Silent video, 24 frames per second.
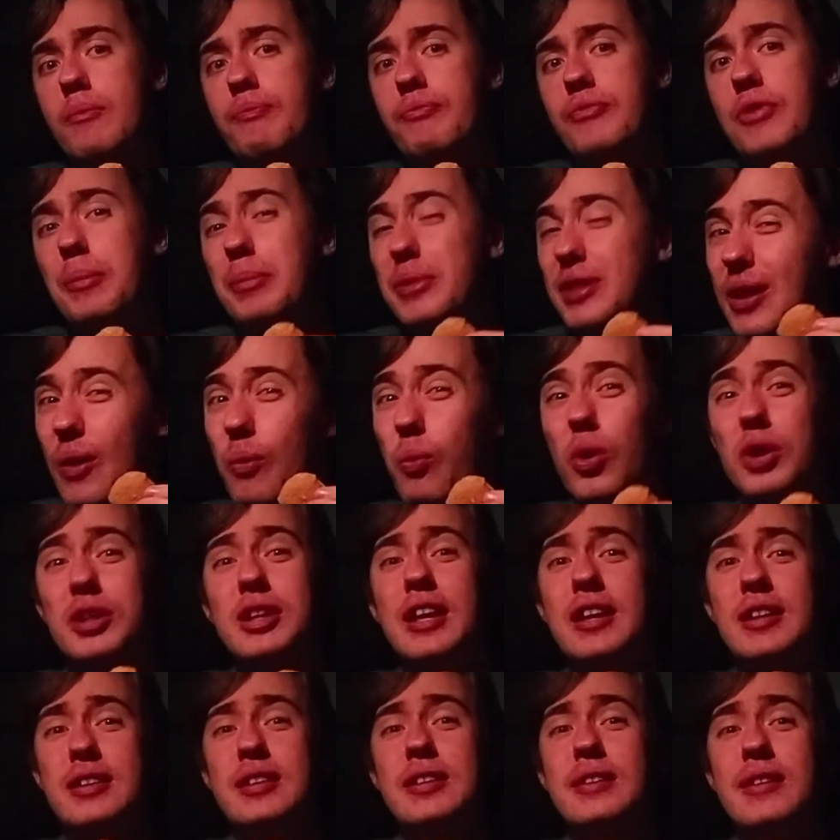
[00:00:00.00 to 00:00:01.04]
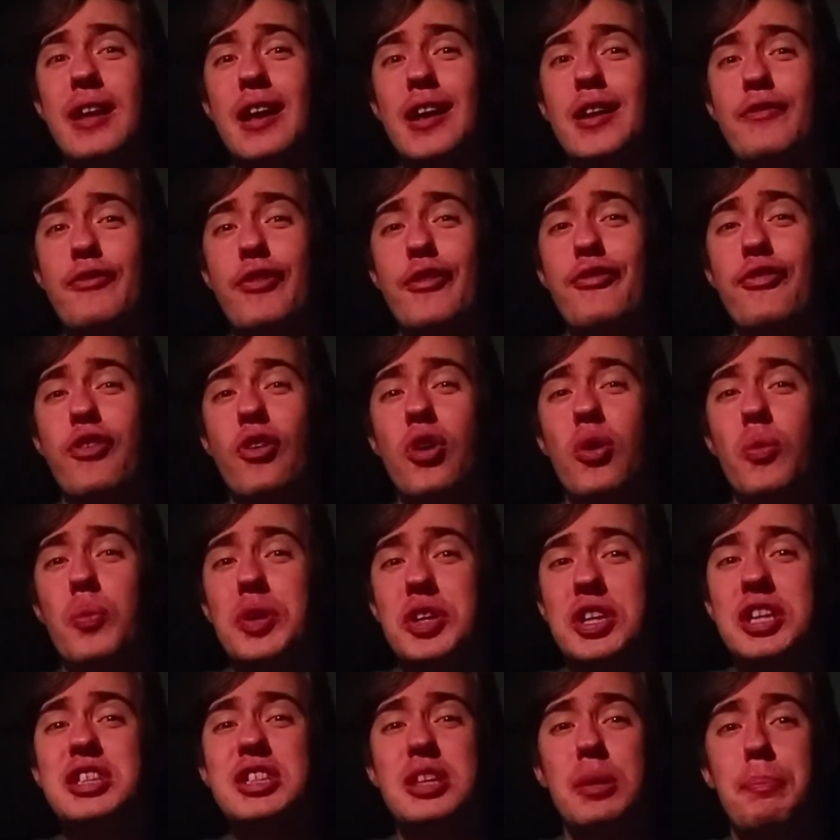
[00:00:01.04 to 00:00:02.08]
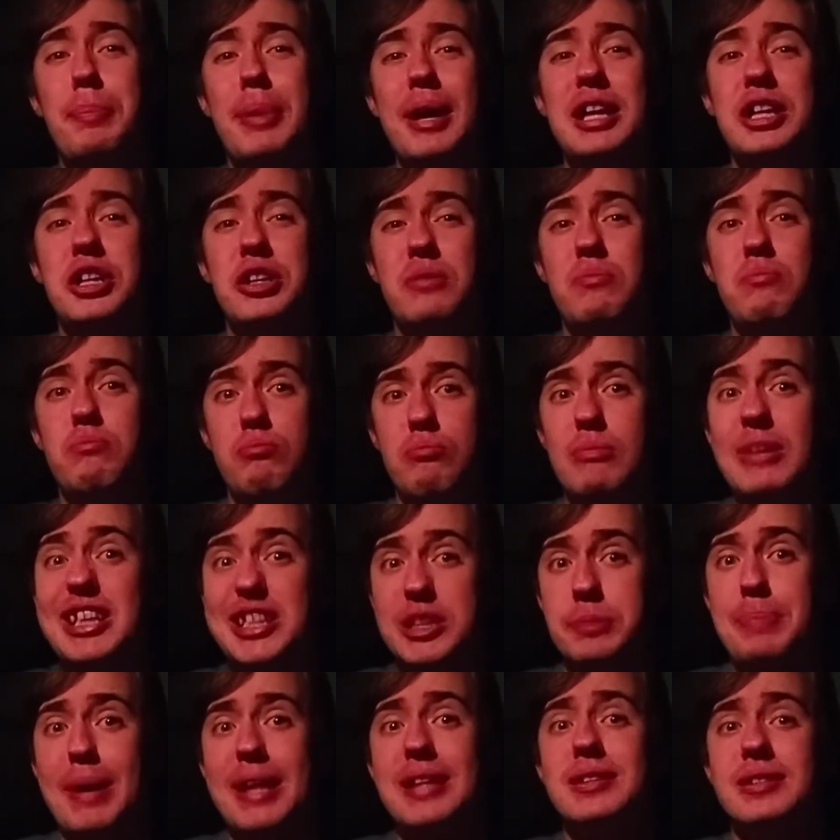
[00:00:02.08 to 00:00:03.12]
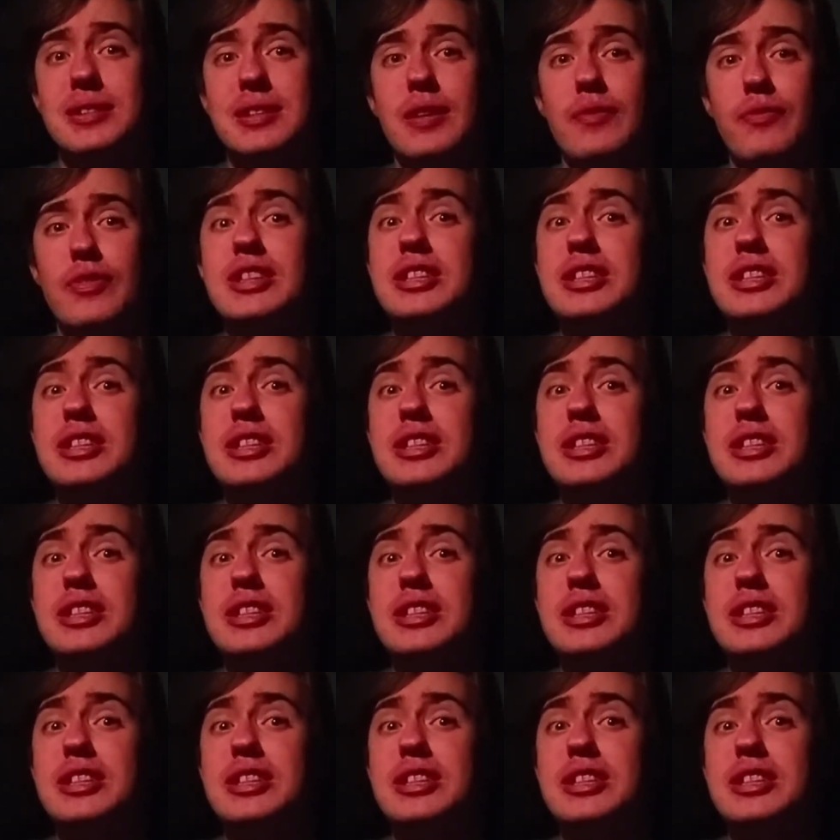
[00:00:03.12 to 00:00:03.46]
I mean, they're $1.89 for 4, which is a bit expensive.